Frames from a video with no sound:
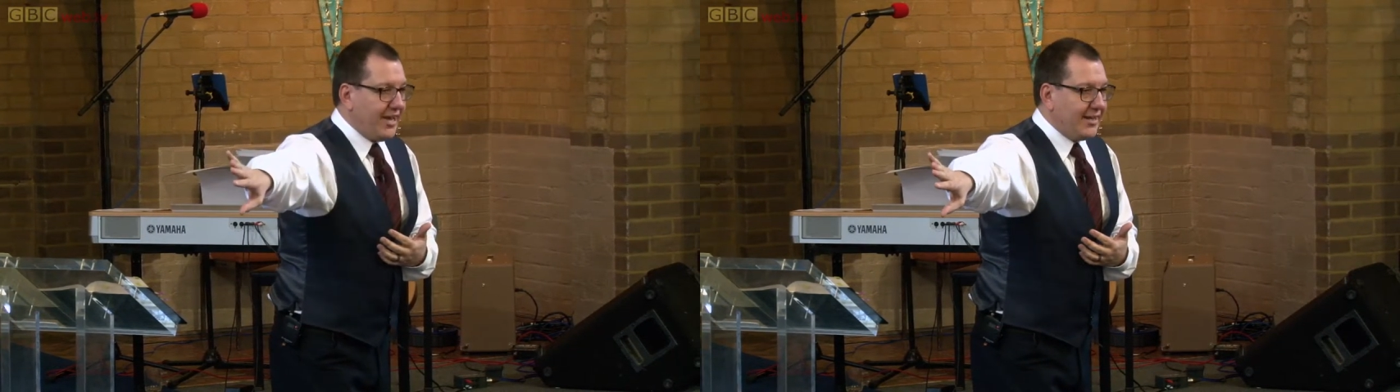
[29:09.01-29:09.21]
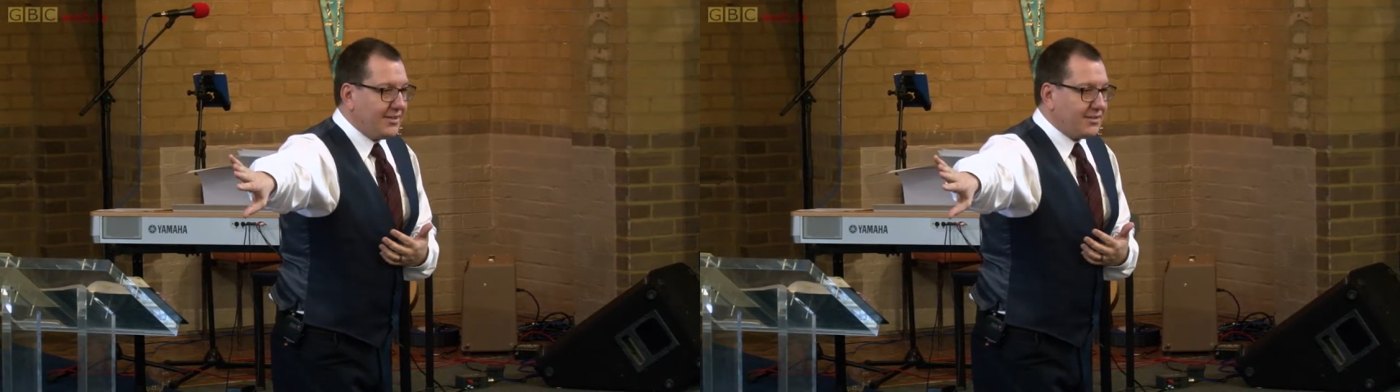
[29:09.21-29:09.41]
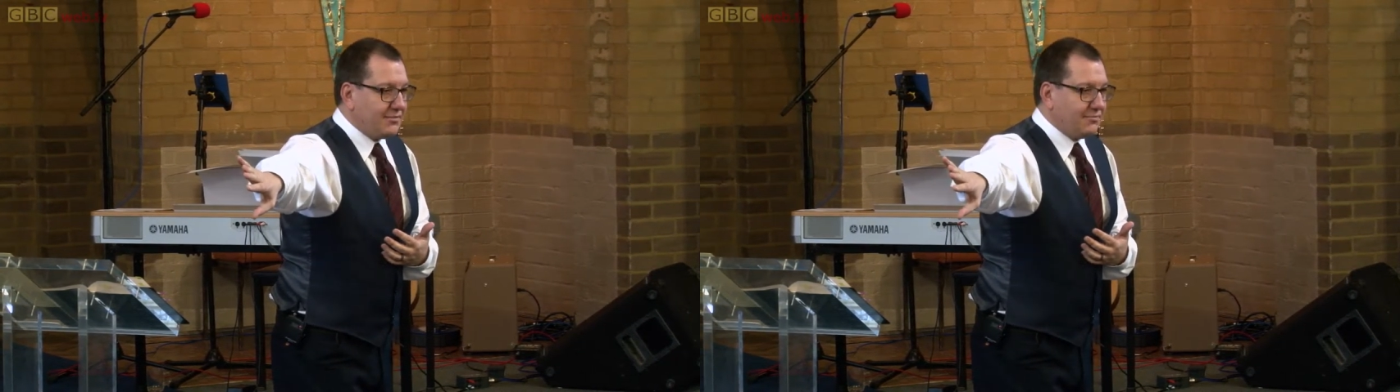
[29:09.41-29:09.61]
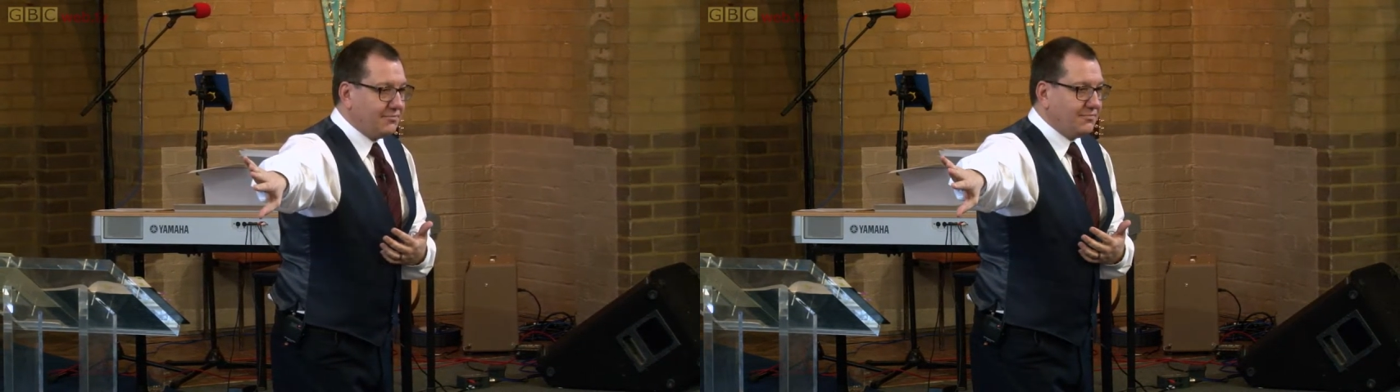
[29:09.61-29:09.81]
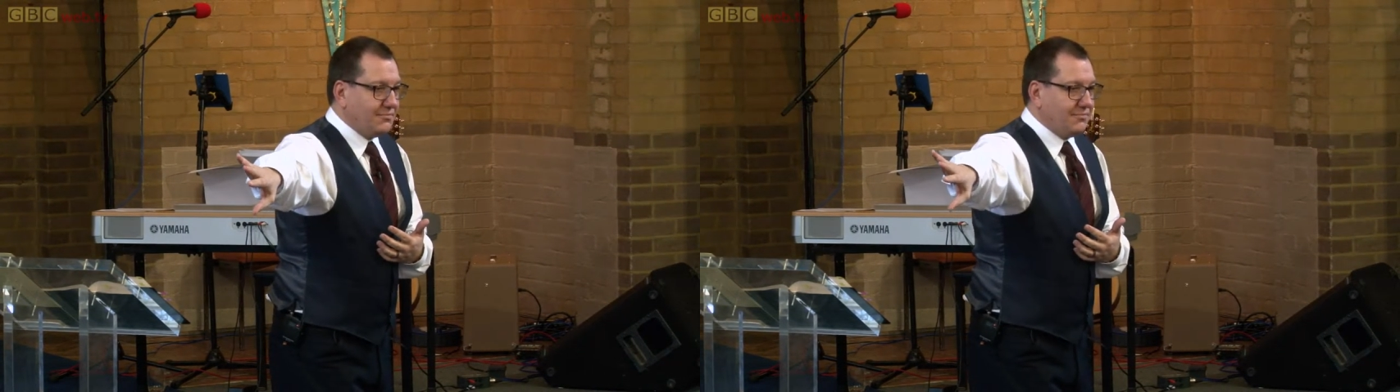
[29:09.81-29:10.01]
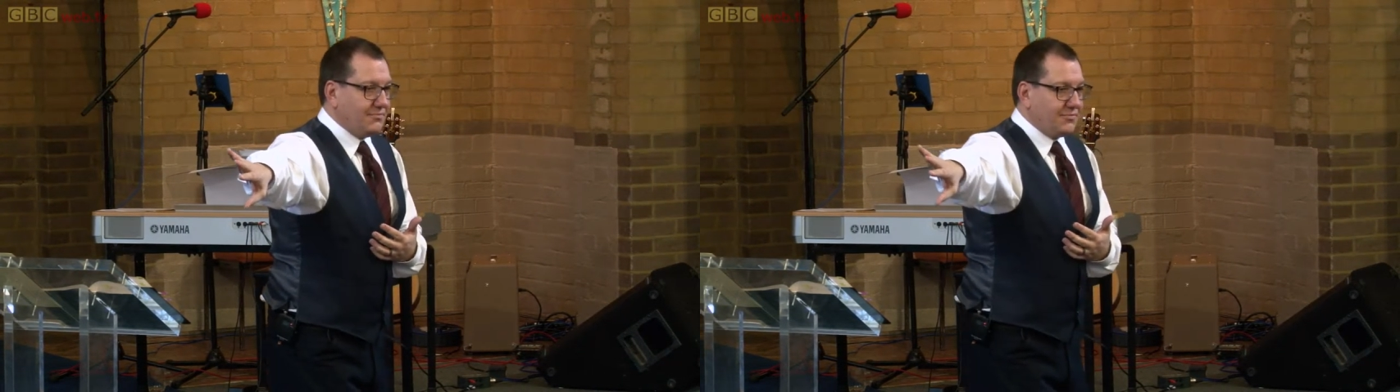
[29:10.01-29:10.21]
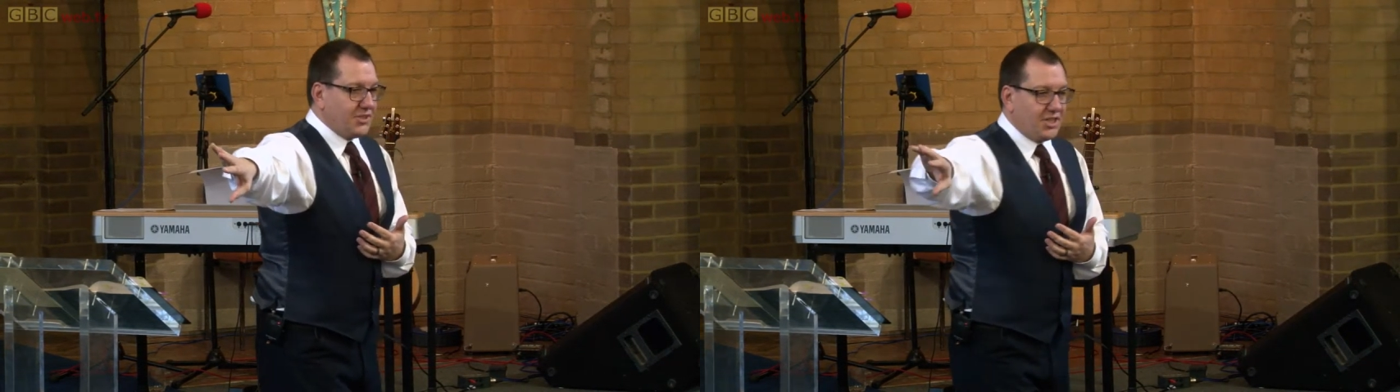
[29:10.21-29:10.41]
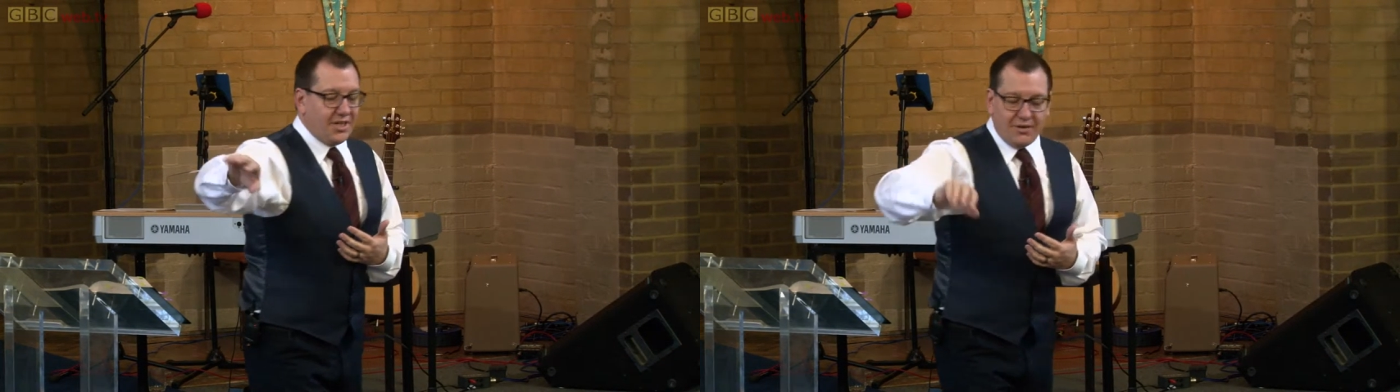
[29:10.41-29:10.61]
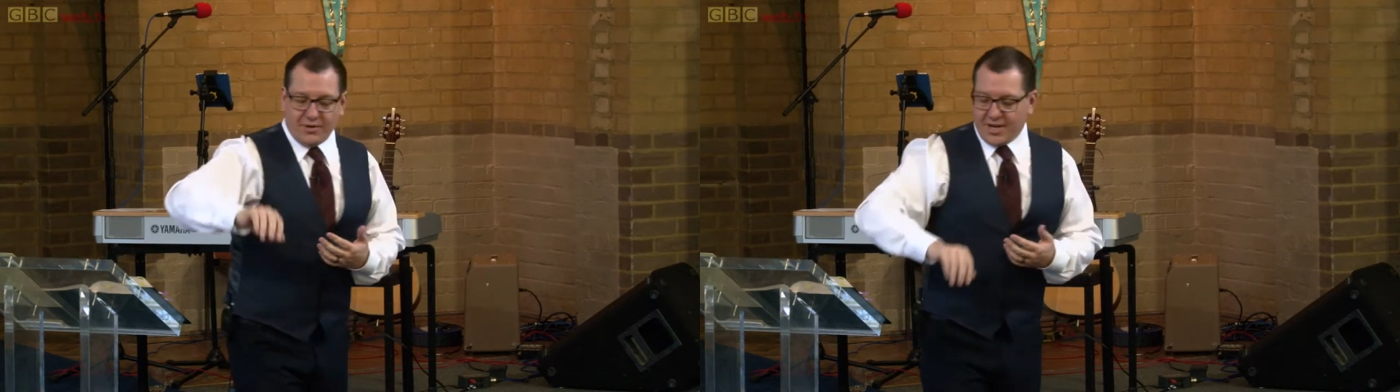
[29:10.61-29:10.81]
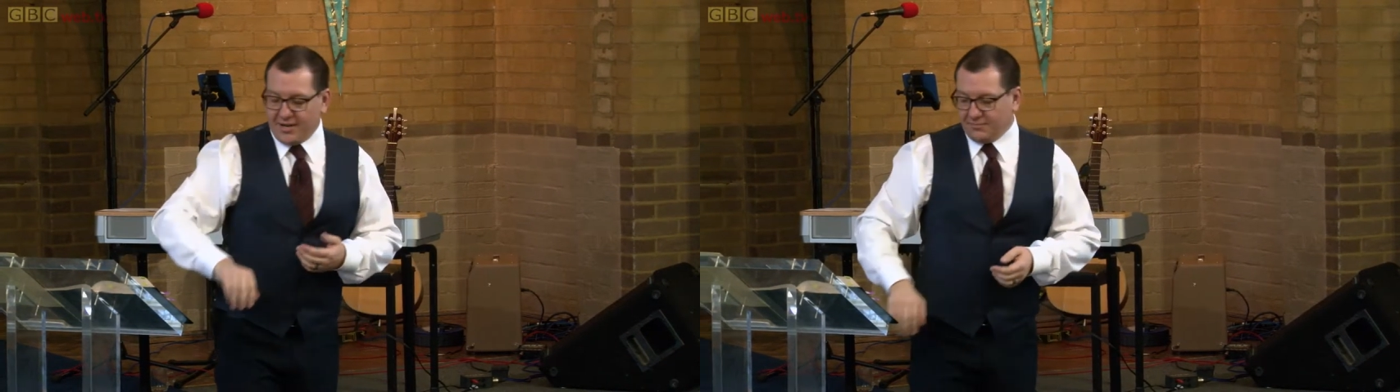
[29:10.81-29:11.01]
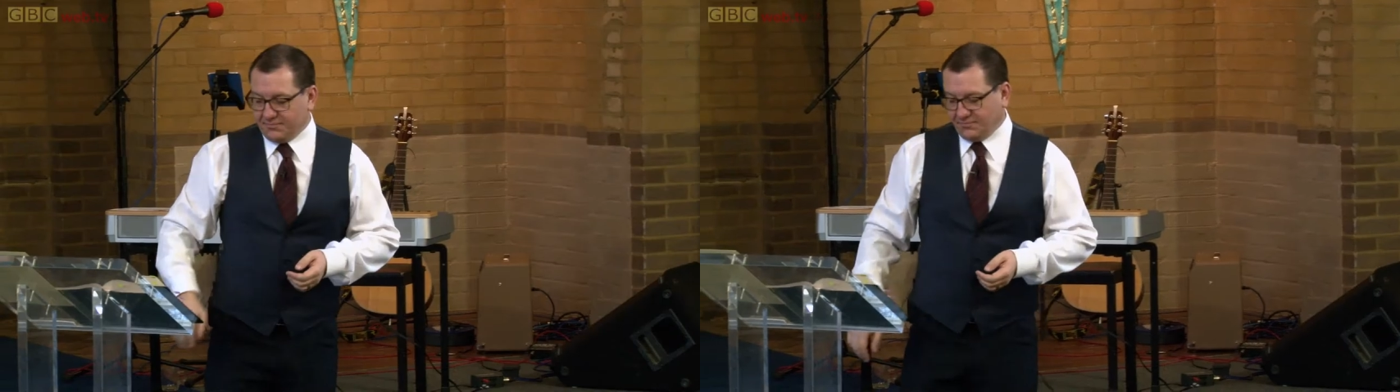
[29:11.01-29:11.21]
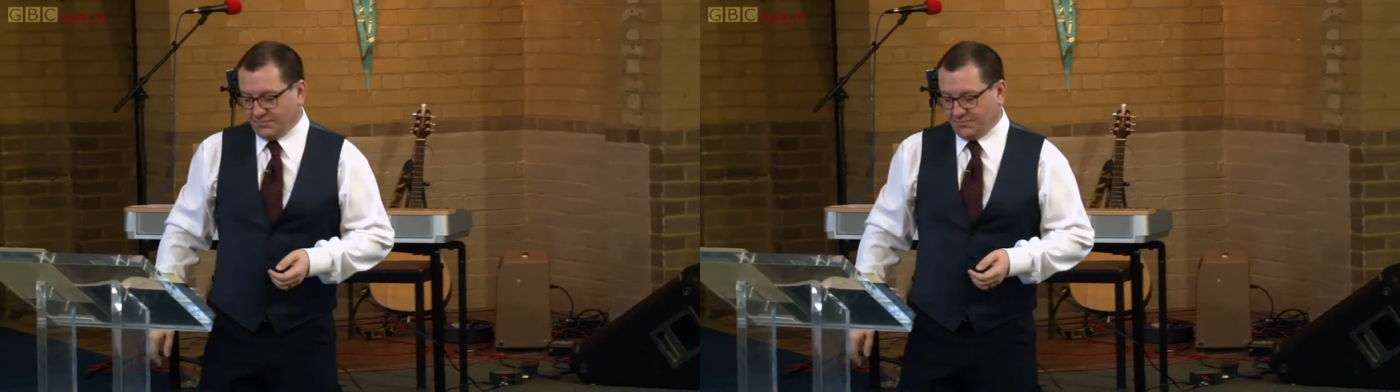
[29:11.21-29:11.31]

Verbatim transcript: valid. Clearing it out.